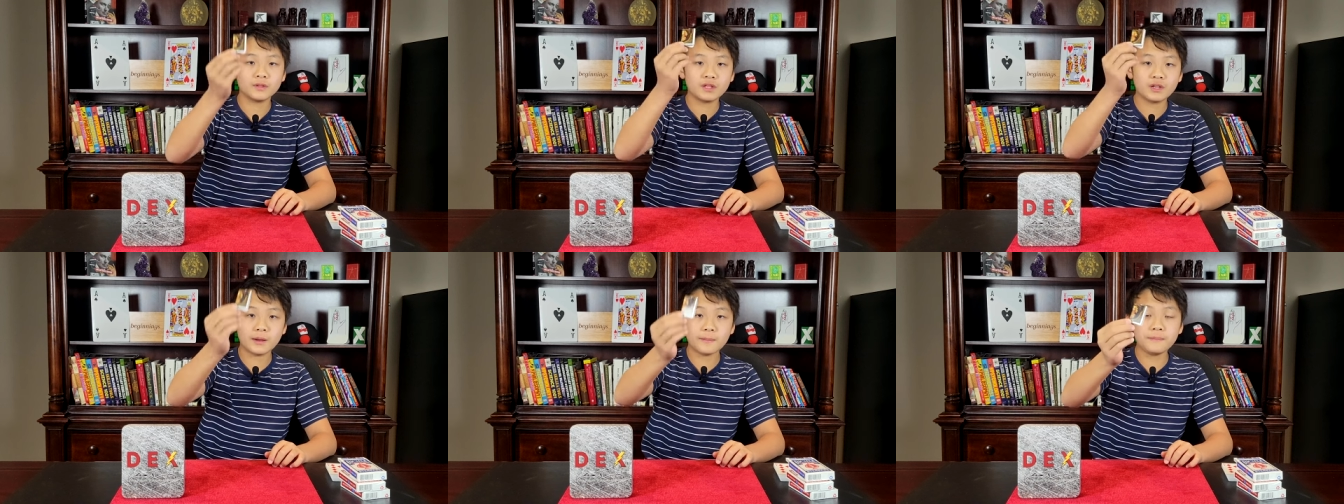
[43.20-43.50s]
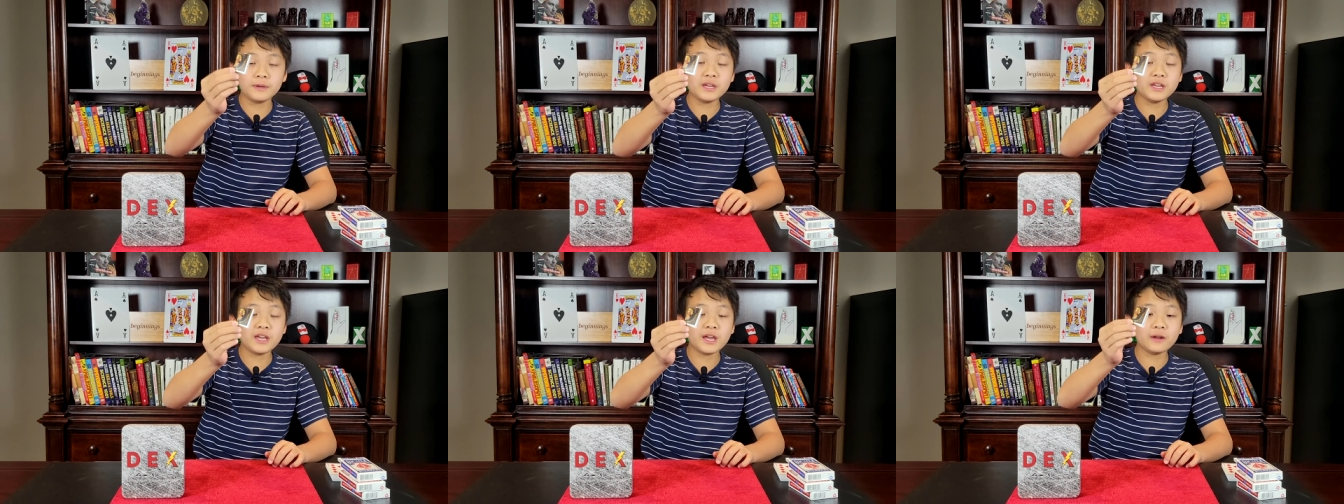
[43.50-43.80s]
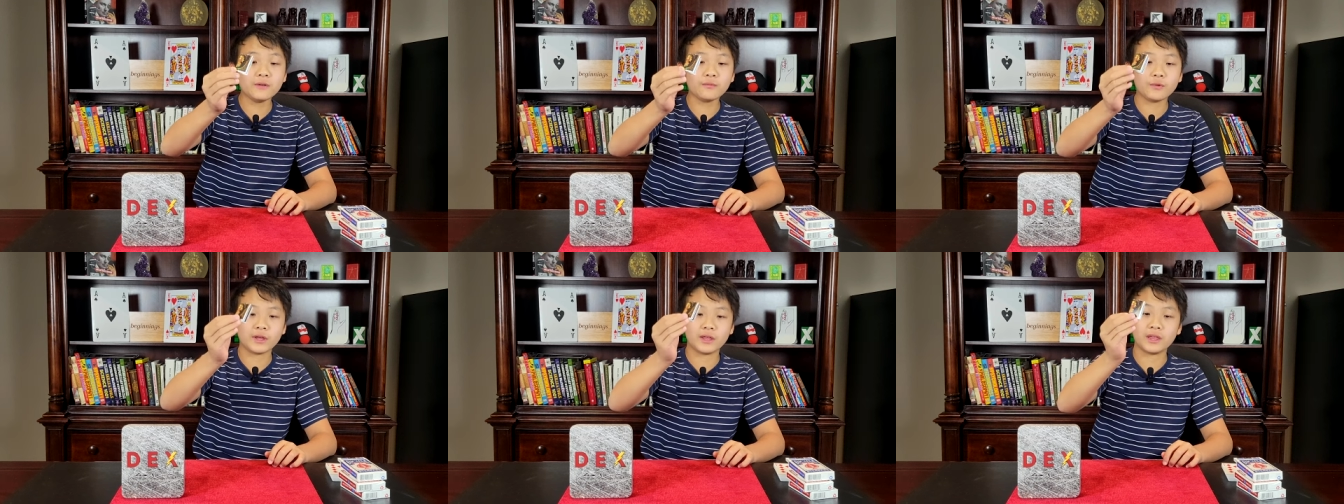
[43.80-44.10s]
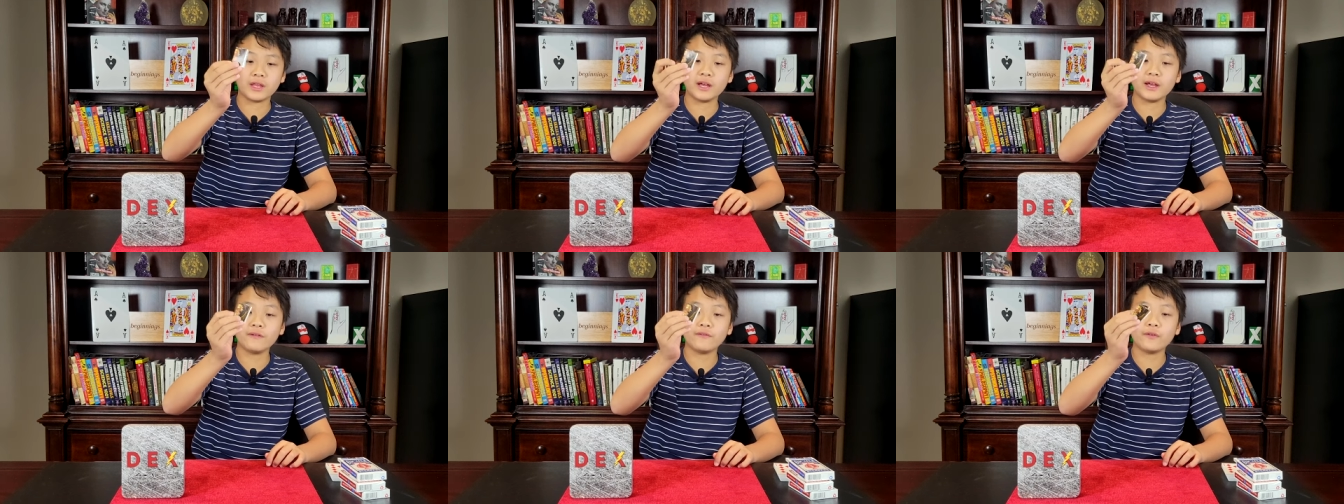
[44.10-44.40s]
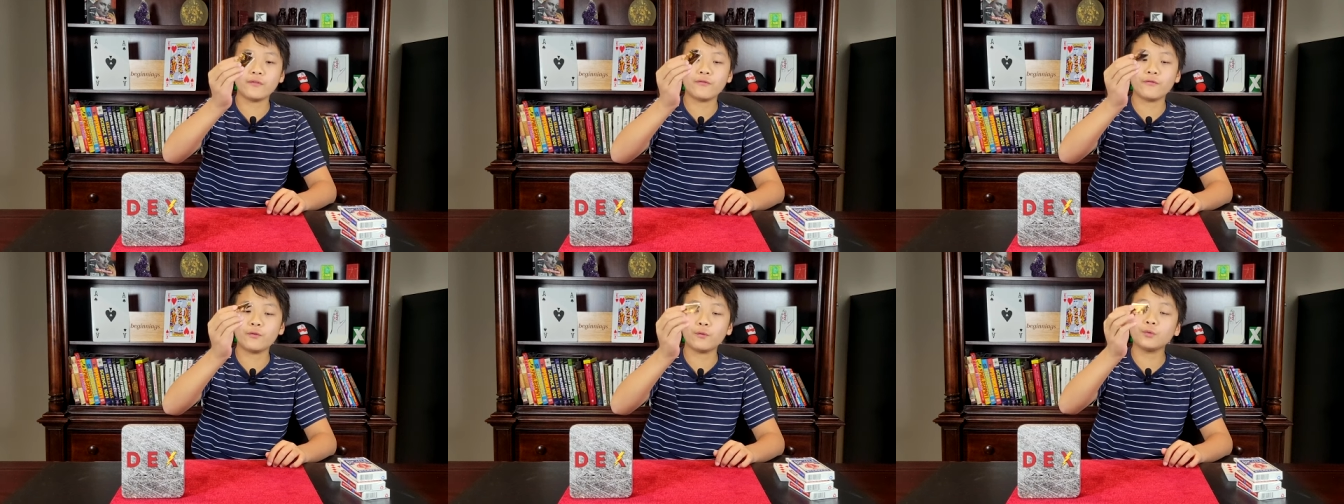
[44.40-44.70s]
To begin with, I have
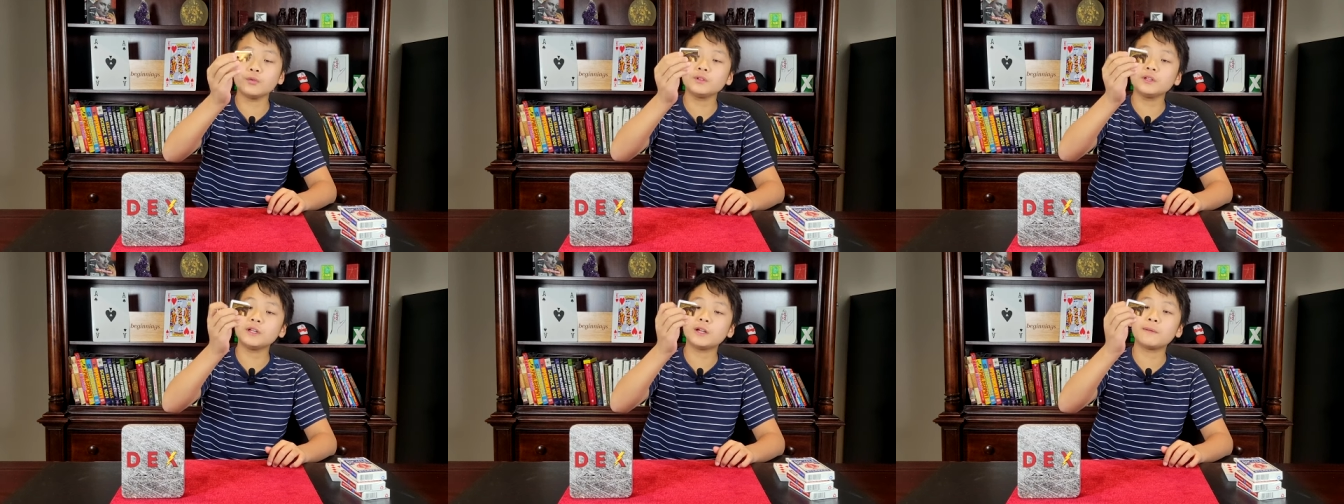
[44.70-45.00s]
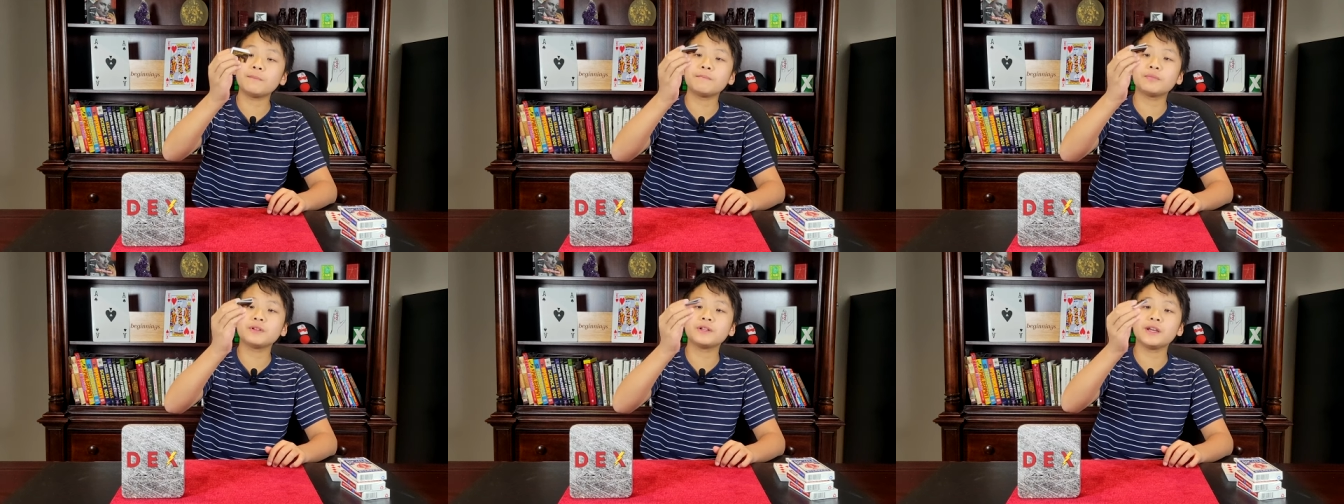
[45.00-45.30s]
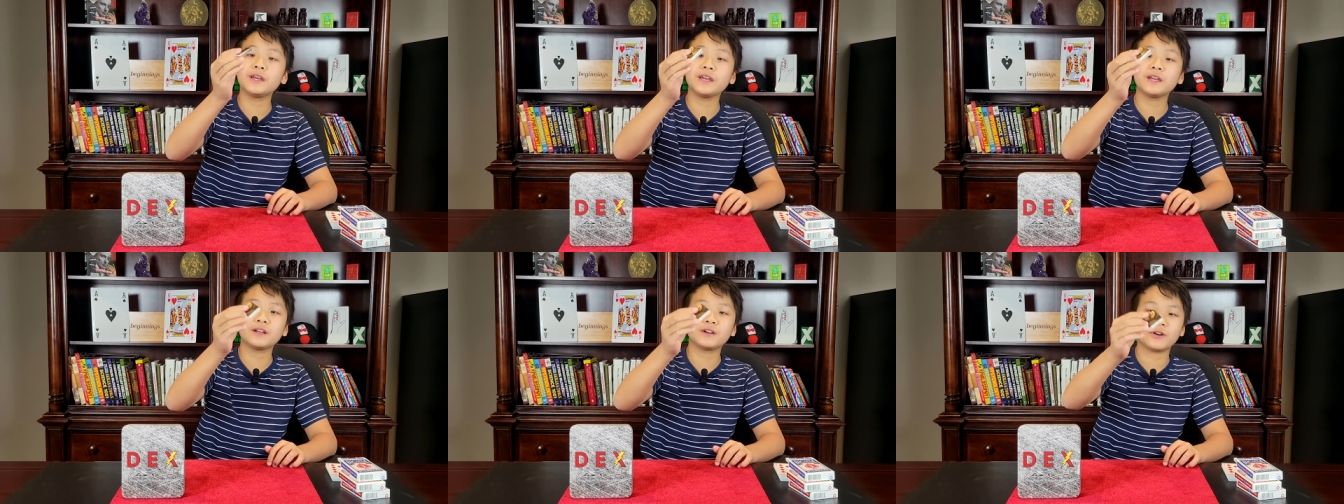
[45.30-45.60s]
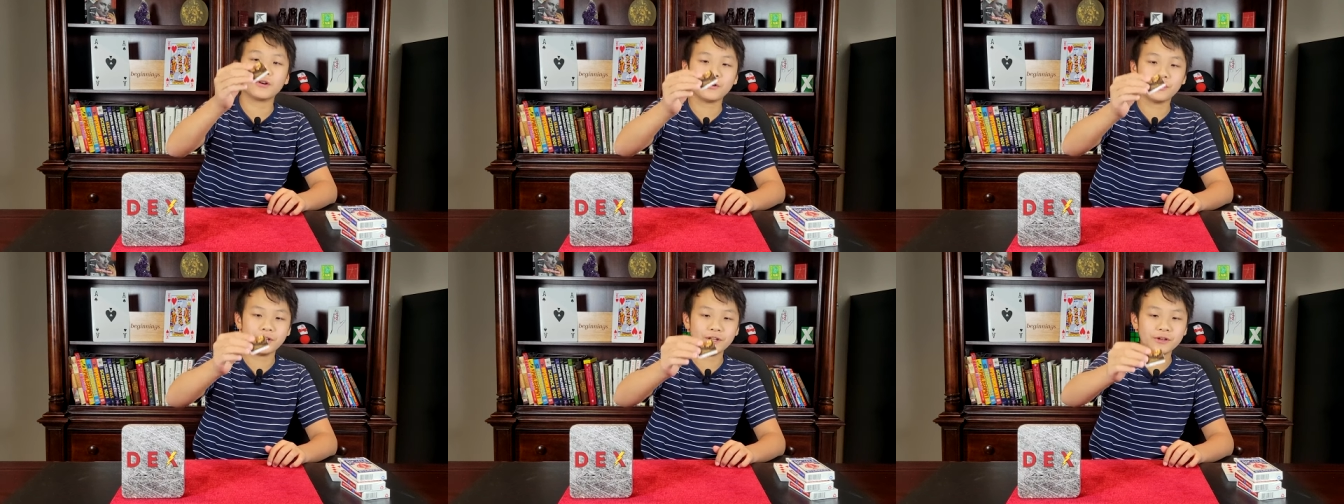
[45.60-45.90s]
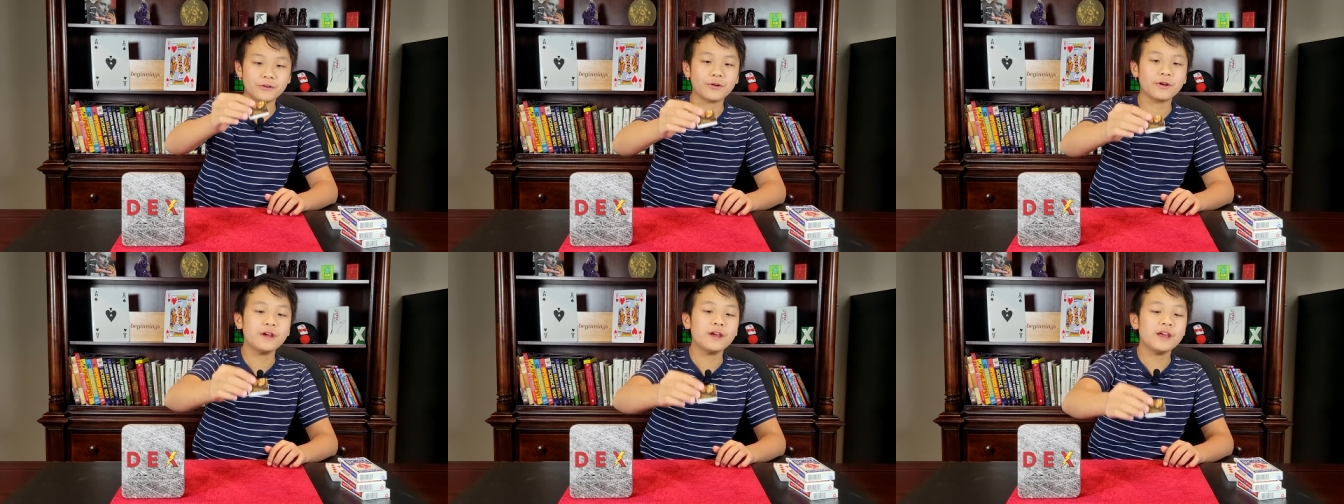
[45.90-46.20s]
a folded up playing card
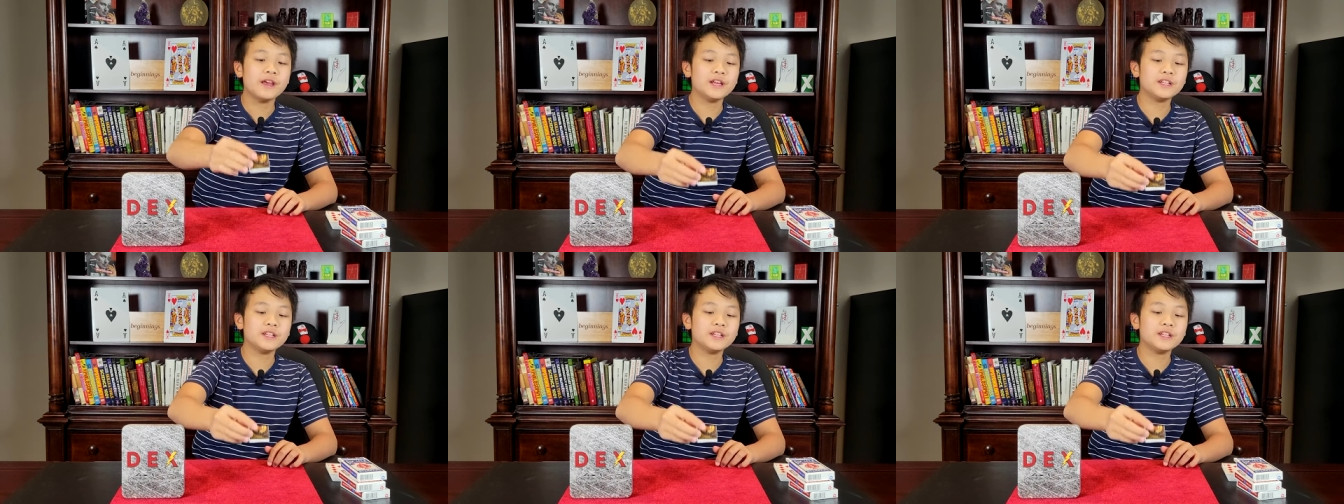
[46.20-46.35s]
here.